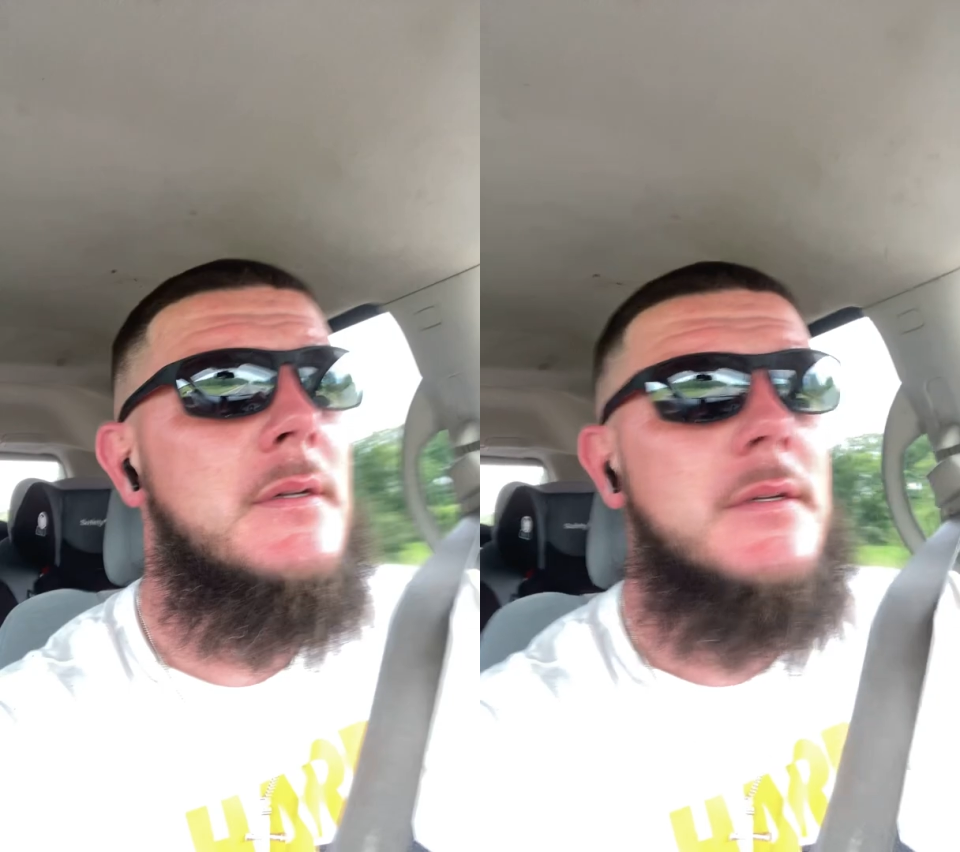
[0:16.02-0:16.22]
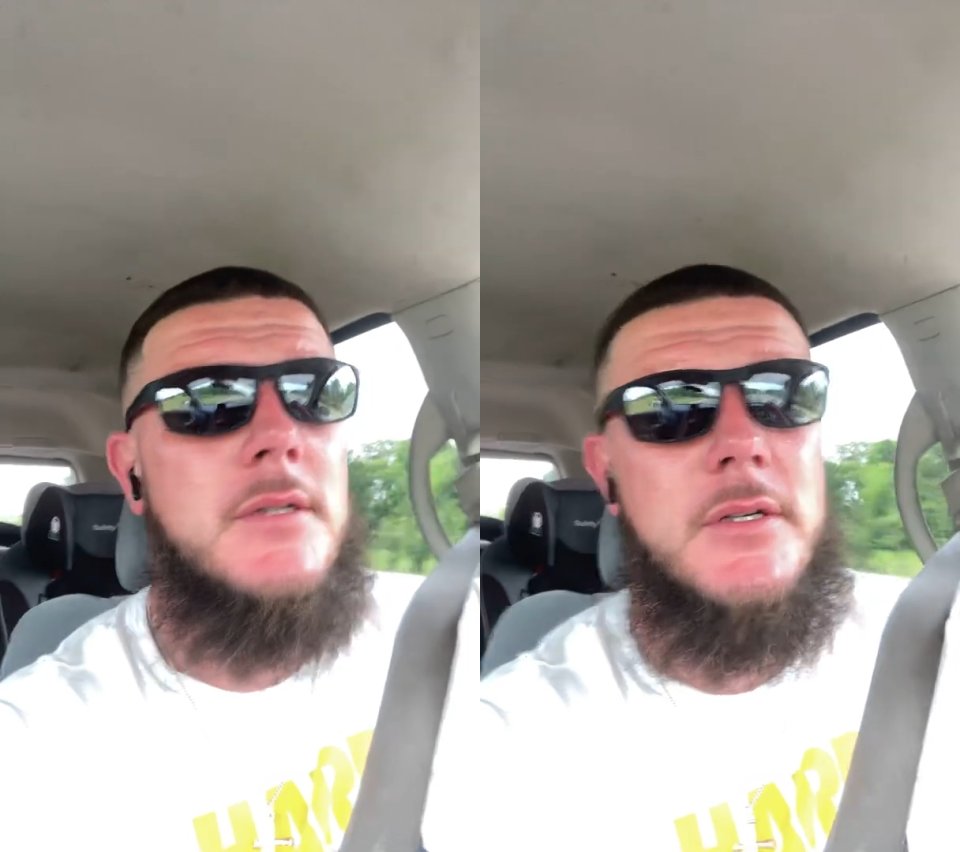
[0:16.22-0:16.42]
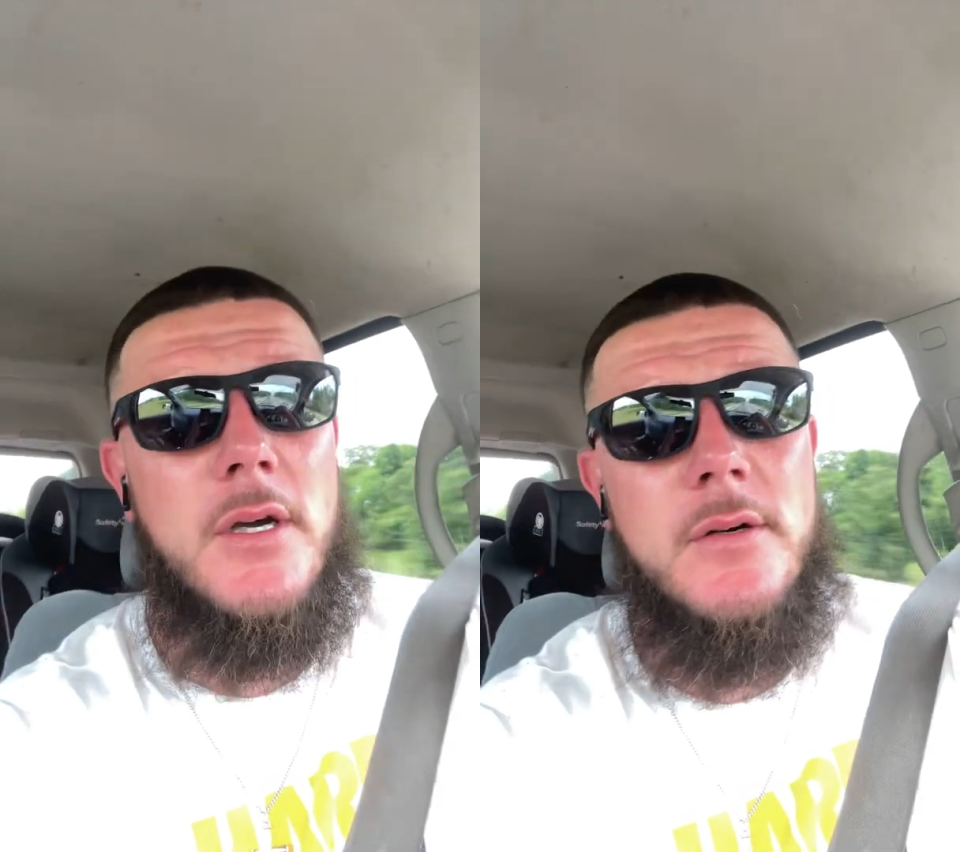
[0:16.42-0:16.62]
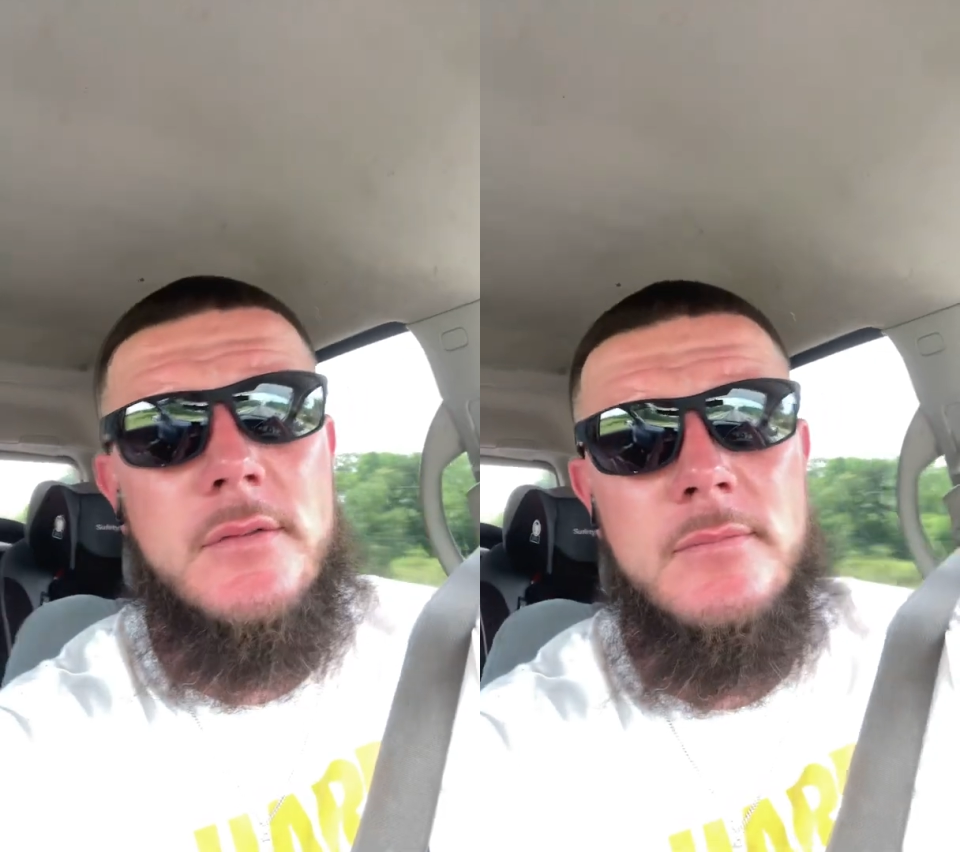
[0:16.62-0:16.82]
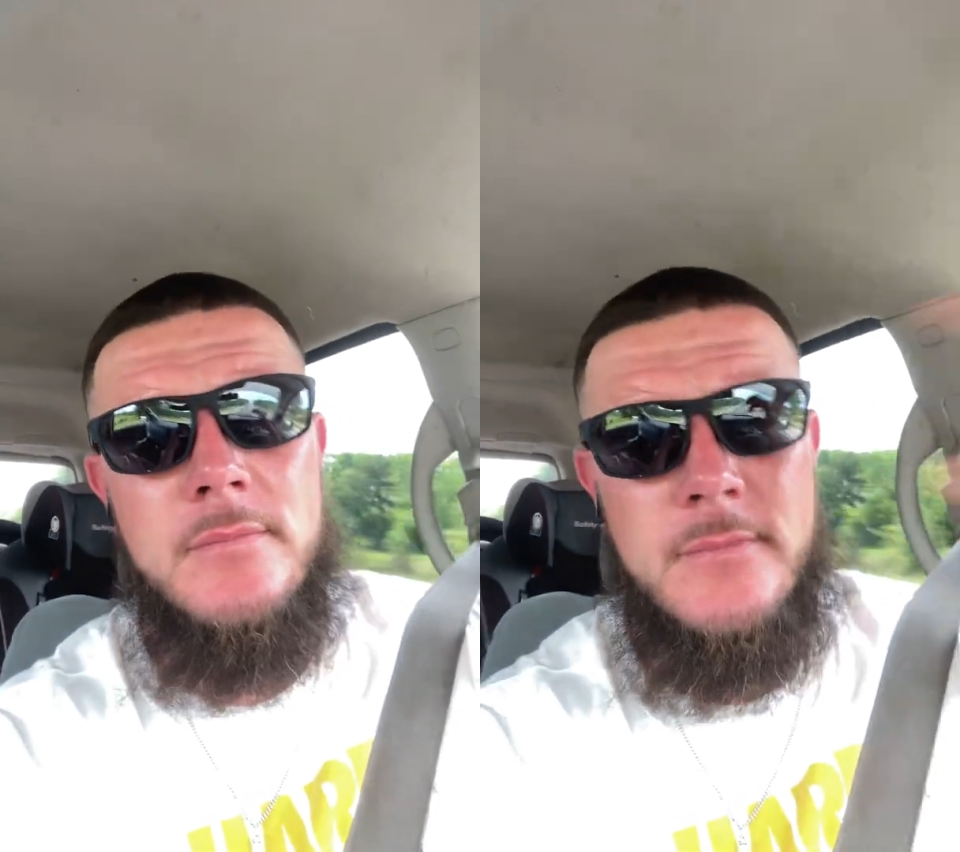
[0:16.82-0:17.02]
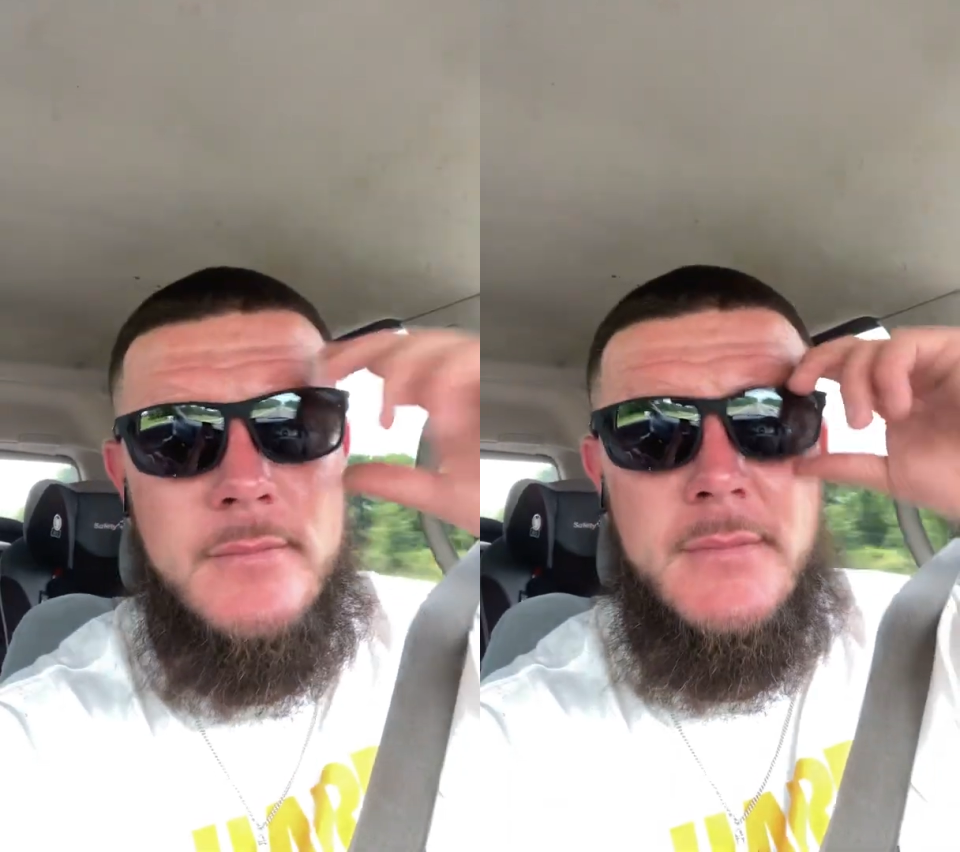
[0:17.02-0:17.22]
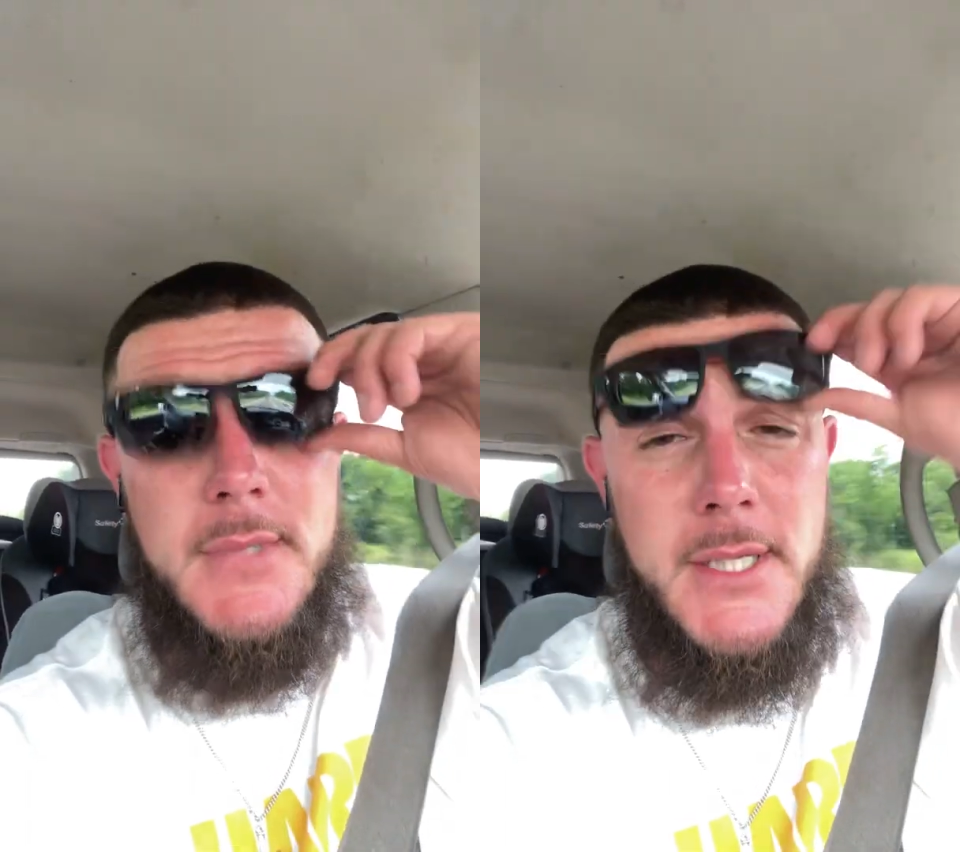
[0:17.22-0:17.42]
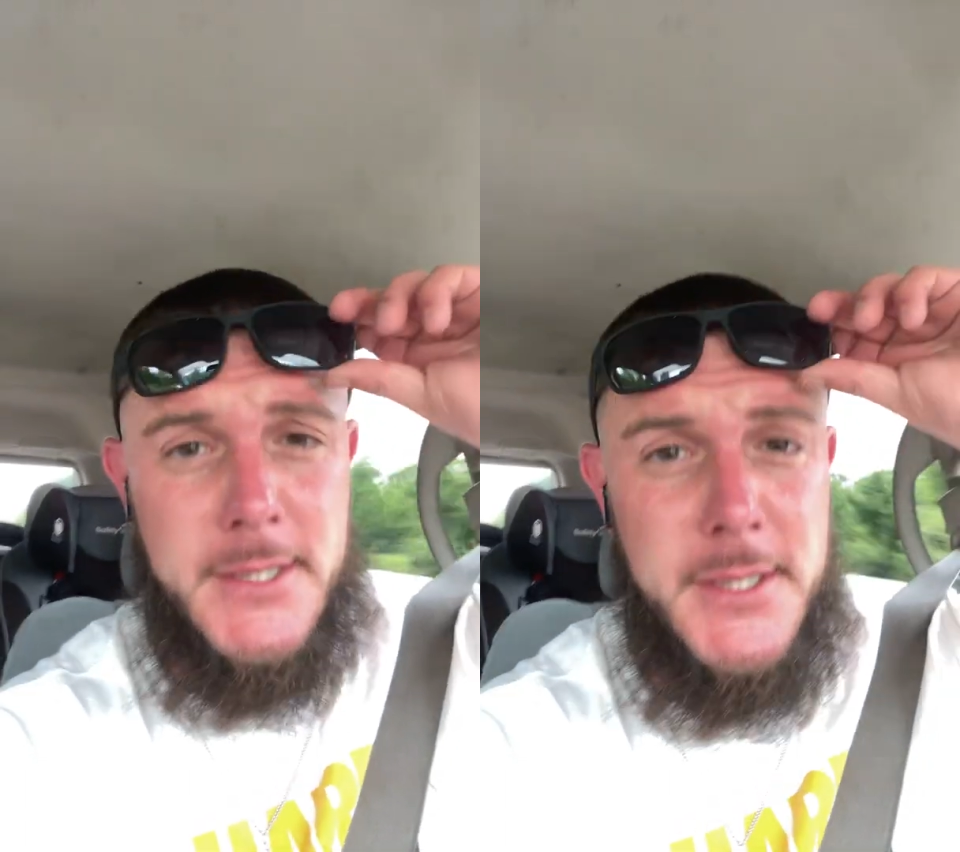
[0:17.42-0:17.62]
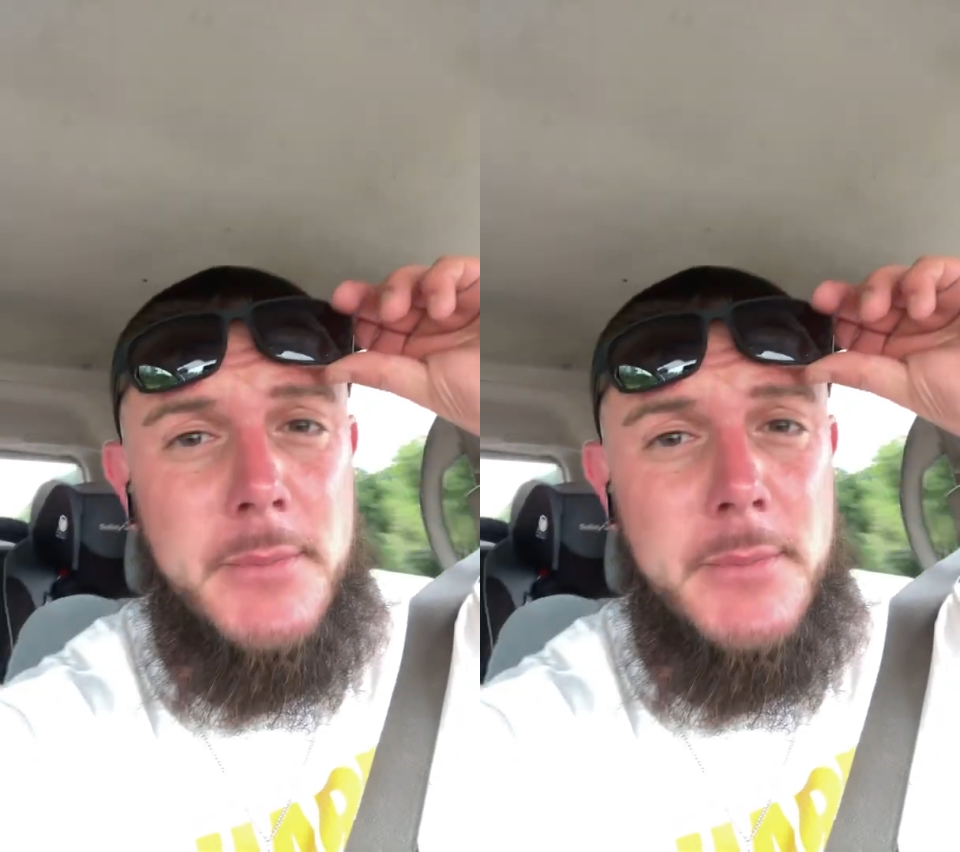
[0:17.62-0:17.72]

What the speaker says: You know, it's the